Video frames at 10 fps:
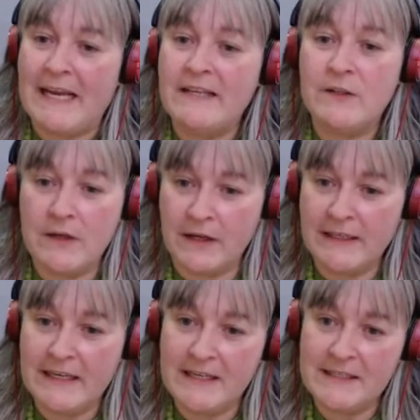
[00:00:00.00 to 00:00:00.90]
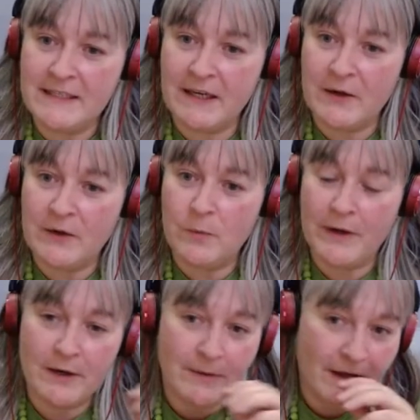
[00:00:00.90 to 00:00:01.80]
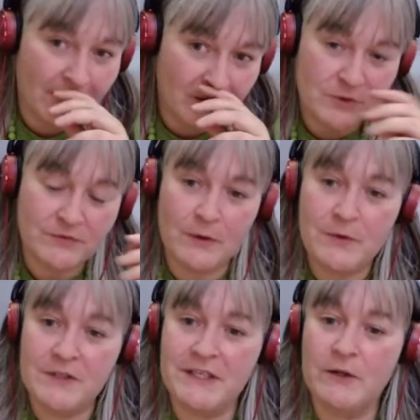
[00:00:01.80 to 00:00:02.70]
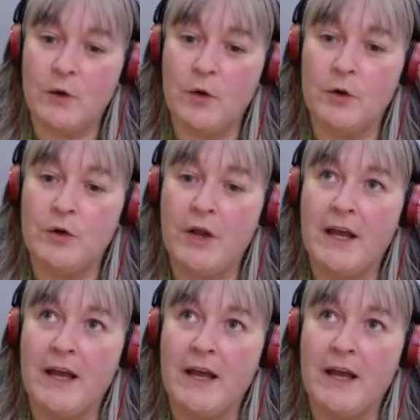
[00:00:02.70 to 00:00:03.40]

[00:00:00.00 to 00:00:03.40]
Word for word: eight or nine years ago where I was focusing on,